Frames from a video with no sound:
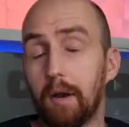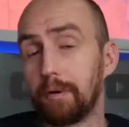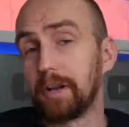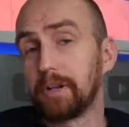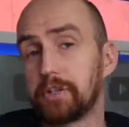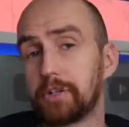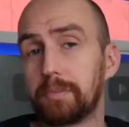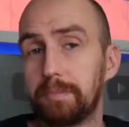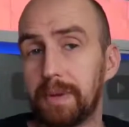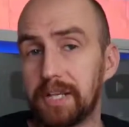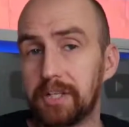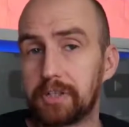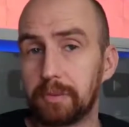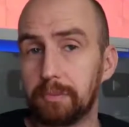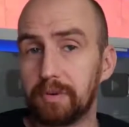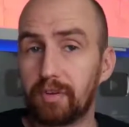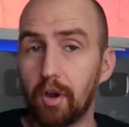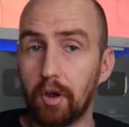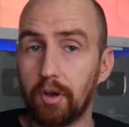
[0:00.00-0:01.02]
Oh, and I should
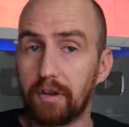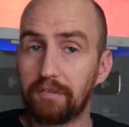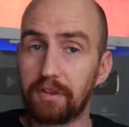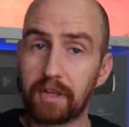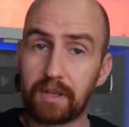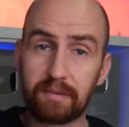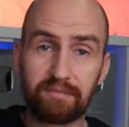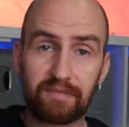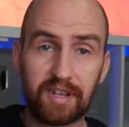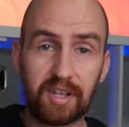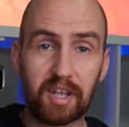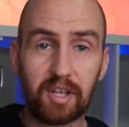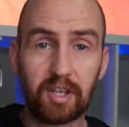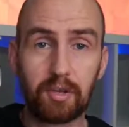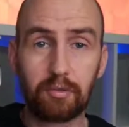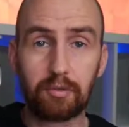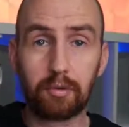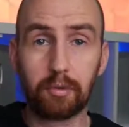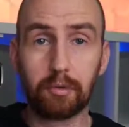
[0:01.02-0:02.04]
mention, we've got another
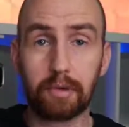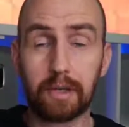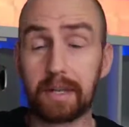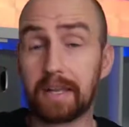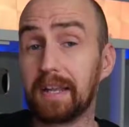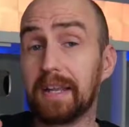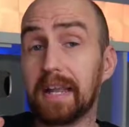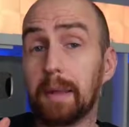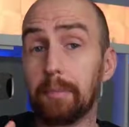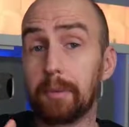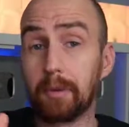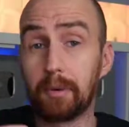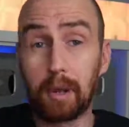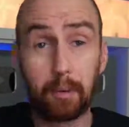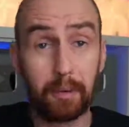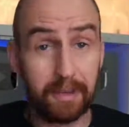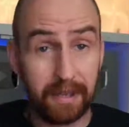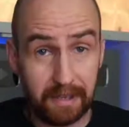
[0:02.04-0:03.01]
VidIQ tool that can help you out with